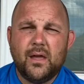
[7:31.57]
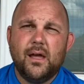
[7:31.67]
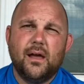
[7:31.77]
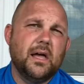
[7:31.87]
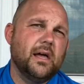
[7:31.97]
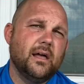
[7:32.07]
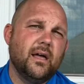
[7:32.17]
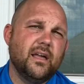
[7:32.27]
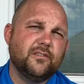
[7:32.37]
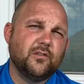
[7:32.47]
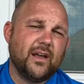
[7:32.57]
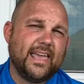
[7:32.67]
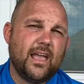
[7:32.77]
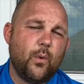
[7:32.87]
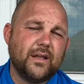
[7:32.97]
Uh, and so I
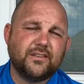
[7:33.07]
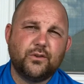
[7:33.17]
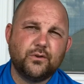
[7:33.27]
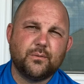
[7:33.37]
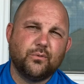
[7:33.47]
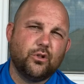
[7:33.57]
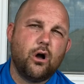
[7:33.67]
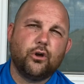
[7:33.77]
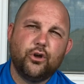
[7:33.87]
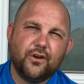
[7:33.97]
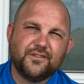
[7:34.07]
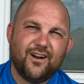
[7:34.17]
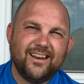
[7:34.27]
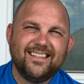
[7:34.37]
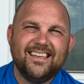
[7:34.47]
can't wait to do some long cooks
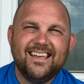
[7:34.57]
on it